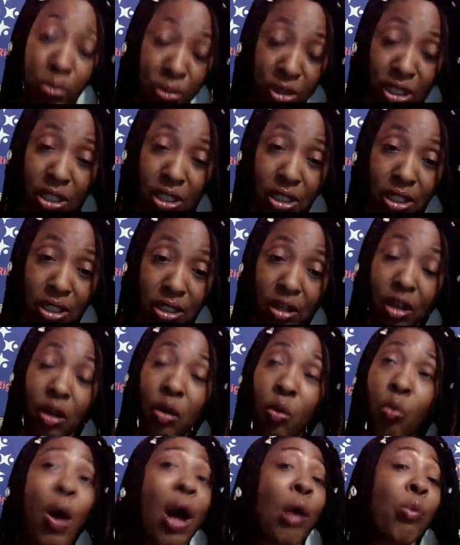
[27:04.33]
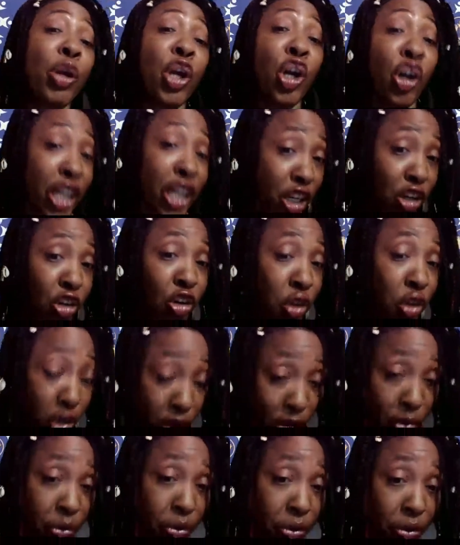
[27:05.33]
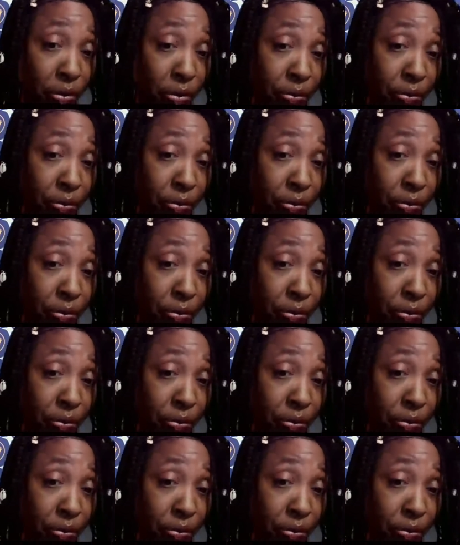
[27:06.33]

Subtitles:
purposes while we are here on Earth.